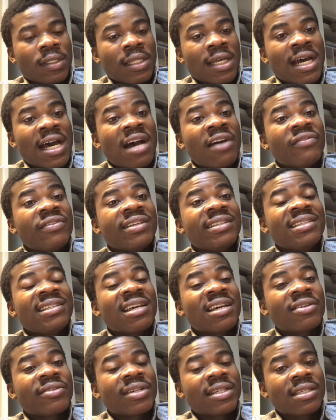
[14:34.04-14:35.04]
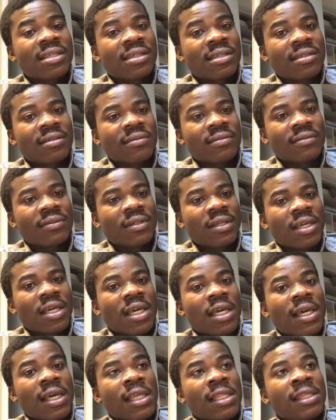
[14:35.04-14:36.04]
that have integrity,
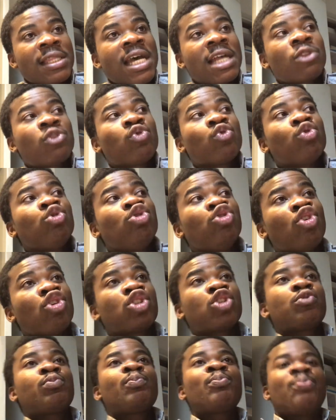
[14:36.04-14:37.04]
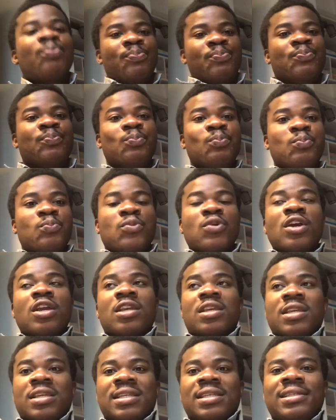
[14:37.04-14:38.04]
that do not
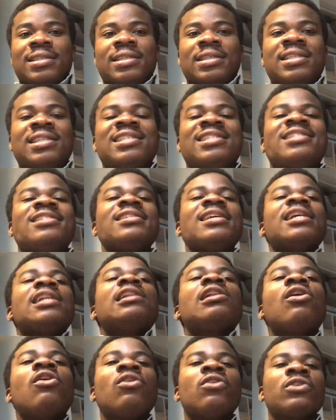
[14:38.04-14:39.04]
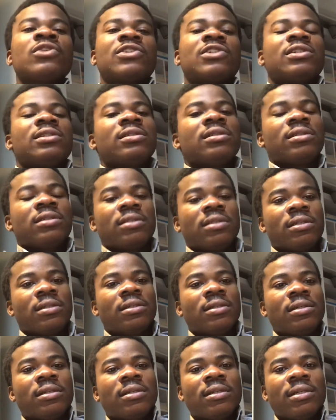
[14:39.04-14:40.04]
sell us
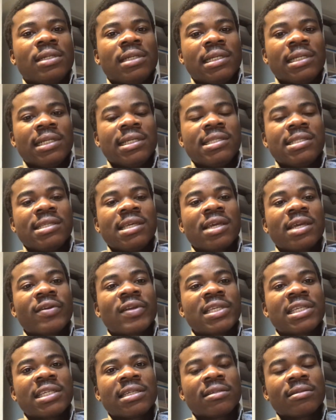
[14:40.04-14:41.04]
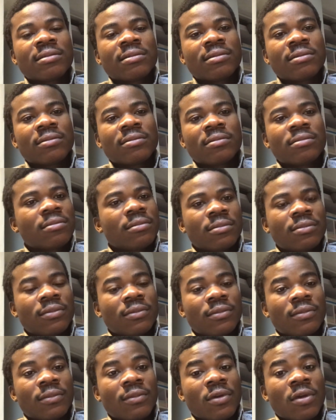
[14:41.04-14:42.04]
integrity,
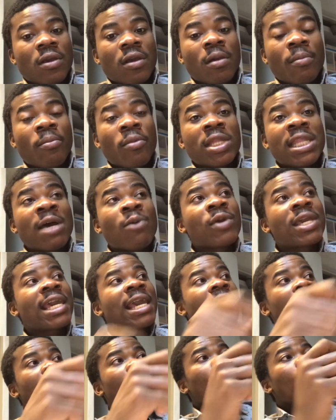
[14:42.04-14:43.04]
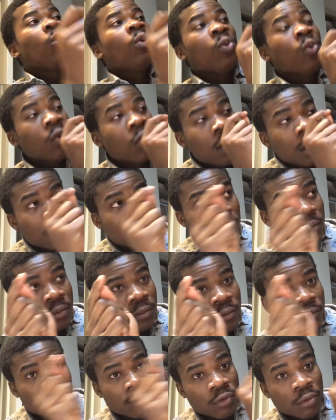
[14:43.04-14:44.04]
but that we can look
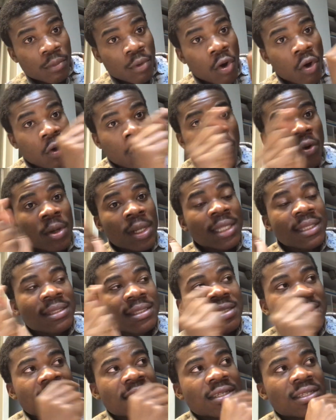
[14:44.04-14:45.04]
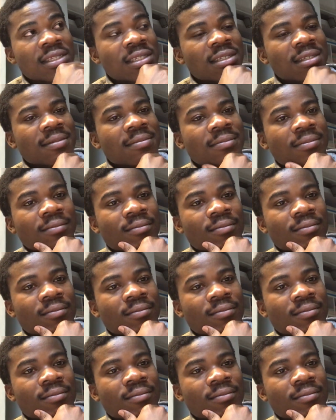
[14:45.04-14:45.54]
from all indices.